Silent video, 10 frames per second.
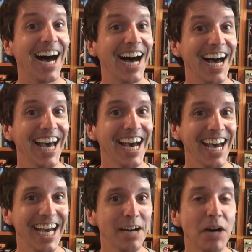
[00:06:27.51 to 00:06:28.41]
I
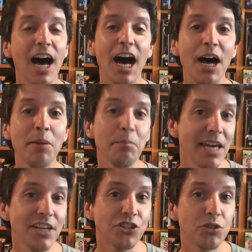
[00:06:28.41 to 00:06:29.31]
am,
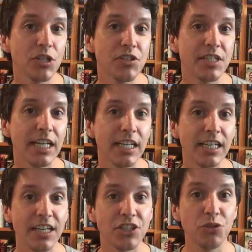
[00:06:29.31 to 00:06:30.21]
make sure you're
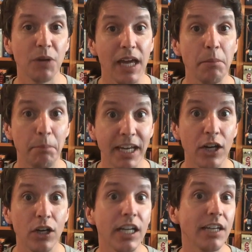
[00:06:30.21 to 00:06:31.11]
standing next to a
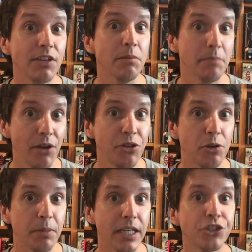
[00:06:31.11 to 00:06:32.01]
bigger, even
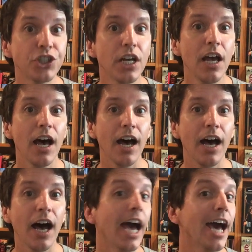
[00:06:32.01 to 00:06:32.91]
mouthier bitch.
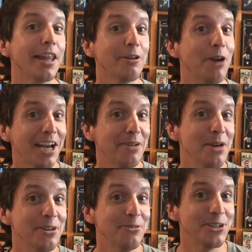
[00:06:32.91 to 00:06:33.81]
I highly
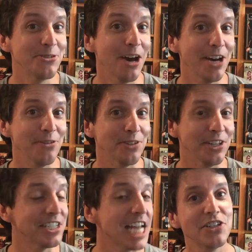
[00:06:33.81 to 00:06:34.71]
recommend Richard Rider for
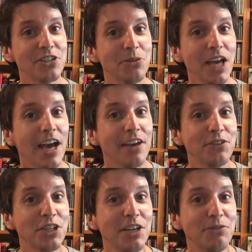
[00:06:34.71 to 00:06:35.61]
this. So yeah, if
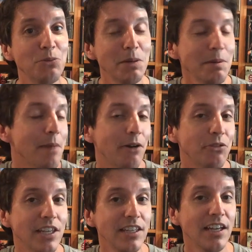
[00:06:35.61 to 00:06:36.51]
you want to be
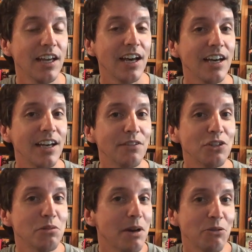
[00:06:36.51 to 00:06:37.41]
mouthy, if
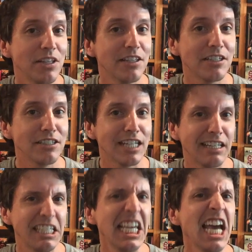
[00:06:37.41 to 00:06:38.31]
you're a mouthy little
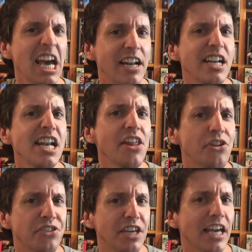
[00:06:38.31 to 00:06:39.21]
like, yeah, and
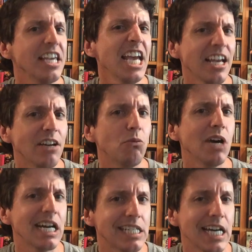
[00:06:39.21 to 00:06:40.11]
another thing, yeah, you
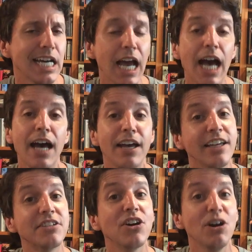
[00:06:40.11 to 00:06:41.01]
wise guy,
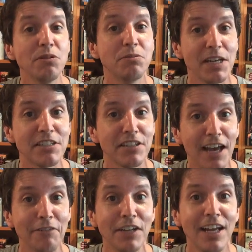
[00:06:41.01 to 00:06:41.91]
it's always best to
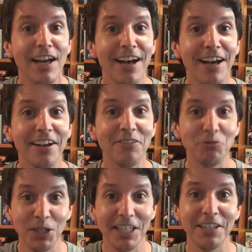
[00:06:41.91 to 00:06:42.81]
have
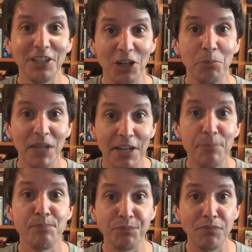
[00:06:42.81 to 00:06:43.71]
really, you know, big
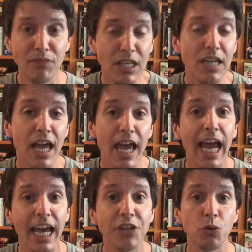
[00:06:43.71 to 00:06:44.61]

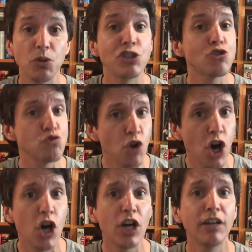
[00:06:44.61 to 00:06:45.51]
and or
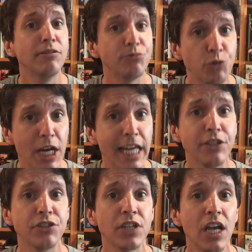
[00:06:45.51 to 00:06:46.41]
strong
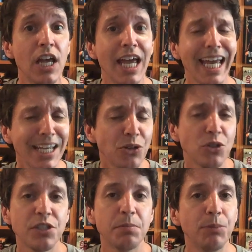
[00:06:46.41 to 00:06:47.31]
friends. And
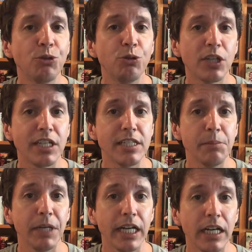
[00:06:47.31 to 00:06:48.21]
or just people who look
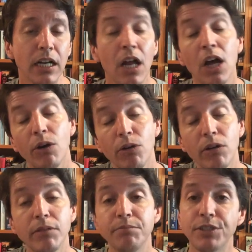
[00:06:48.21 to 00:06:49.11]
intimidating.
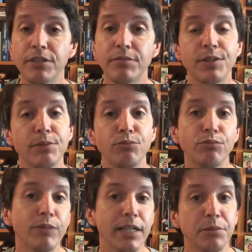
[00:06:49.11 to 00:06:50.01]
Or just some
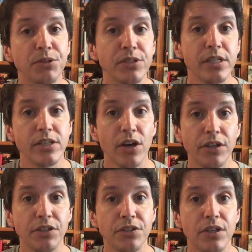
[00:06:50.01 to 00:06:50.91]
random person in the
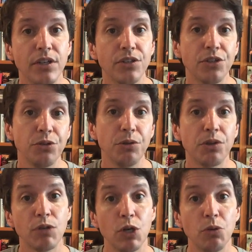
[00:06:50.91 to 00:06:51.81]
audience to
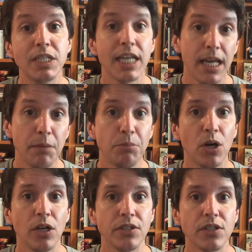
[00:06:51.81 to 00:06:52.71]
throw
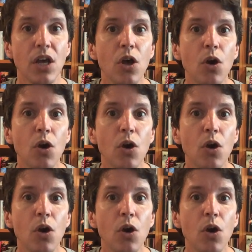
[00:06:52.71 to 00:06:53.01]
tampons.